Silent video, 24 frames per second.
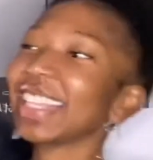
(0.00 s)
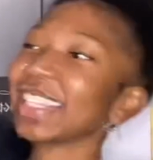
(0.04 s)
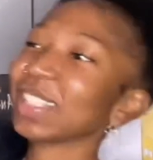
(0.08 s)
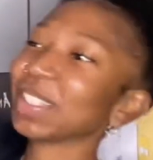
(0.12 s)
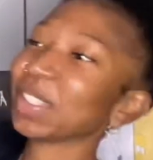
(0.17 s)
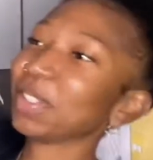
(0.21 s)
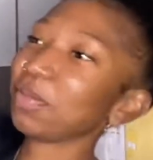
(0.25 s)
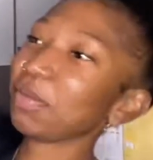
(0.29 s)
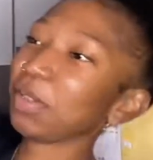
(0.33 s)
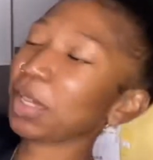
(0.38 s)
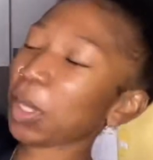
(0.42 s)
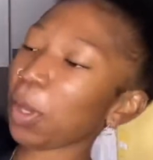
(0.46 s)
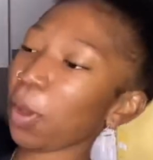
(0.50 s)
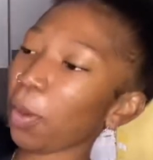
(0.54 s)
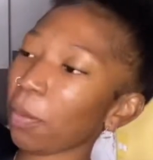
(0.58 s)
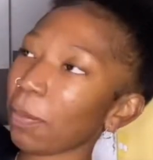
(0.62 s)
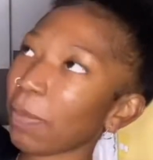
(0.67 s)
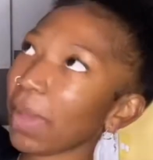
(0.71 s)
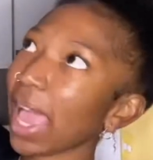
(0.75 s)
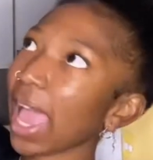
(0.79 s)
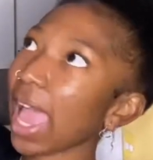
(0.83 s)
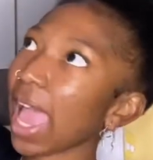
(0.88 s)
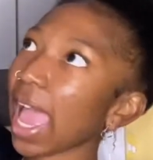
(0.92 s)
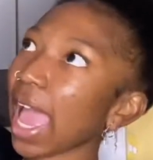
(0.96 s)
this would be your
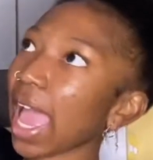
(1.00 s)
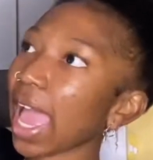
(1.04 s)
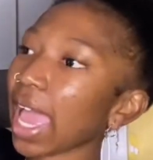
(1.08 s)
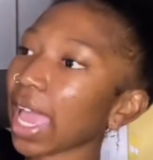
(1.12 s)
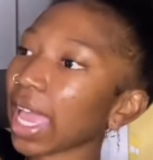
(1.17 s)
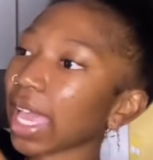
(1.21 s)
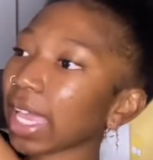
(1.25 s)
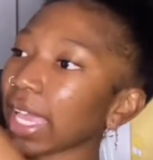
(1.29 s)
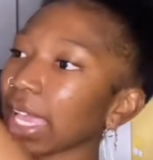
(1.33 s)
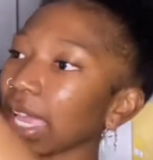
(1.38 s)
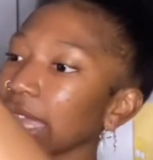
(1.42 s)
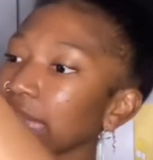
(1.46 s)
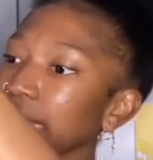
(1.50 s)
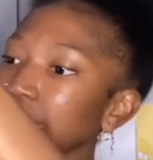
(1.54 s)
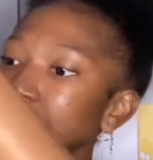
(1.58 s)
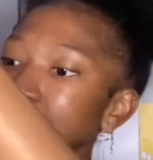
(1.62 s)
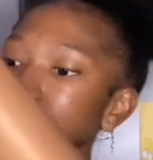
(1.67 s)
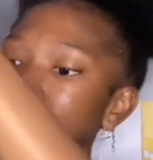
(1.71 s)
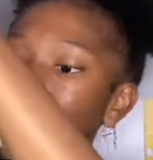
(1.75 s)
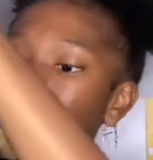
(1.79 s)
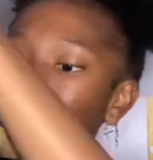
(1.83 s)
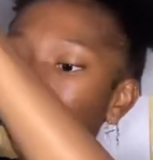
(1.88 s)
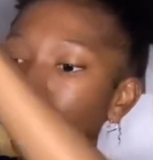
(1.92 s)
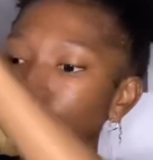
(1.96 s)
bag it's
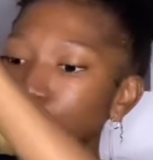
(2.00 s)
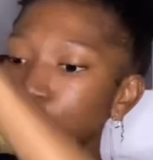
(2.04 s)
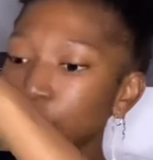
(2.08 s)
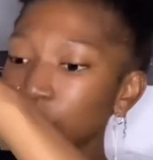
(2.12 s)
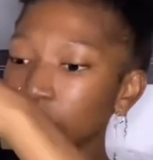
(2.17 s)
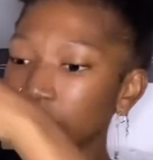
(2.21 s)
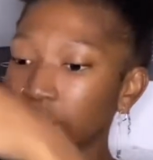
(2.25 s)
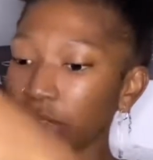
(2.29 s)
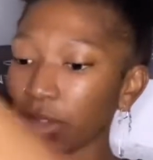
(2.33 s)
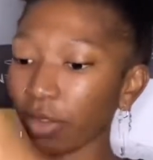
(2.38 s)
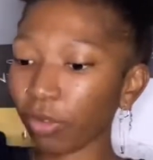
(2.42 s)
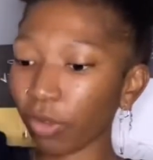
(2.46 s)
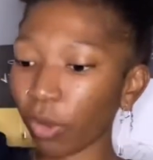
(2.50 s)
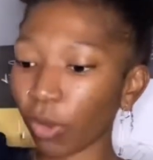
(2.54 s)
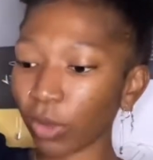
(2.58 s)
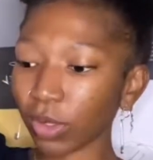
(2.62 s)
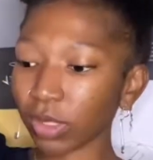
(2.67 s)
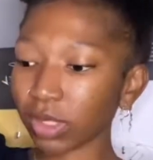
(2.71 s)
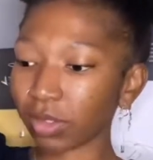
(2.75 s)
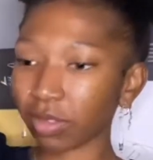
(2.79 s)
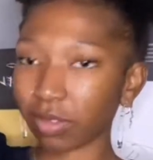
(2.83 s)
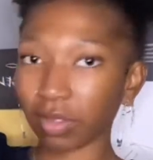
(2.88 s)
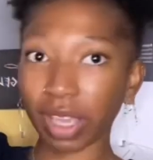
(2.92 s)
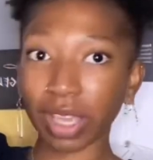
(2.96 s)
supposed to give all
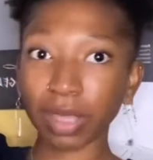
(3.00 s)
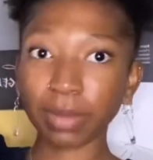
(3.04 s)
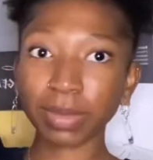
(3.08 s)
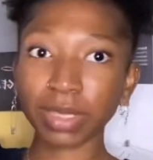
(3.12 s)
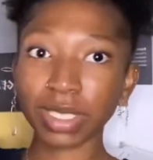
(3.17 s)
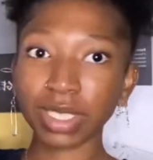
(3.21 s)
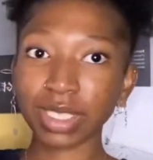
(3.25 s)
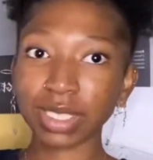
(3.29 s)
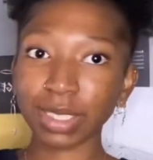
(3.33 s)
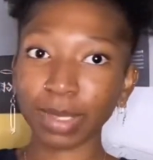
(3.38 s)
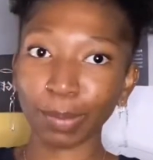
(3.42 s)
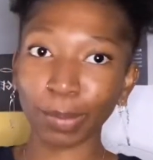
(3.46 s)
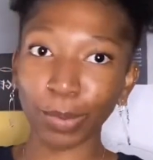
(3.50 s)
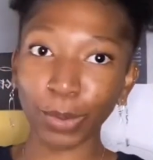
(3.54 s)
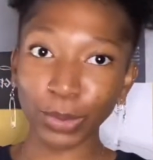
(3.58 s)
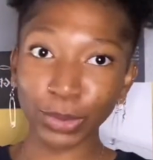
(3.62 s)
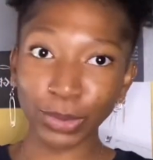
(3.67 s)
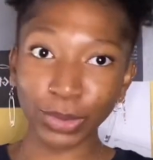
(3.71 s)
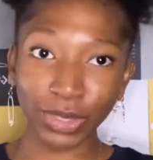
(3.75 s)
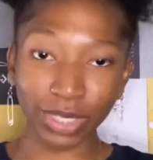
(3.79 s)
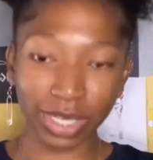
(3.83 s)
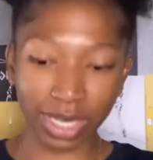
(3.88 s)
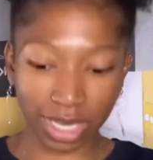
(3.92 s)
the vibes it's supposed to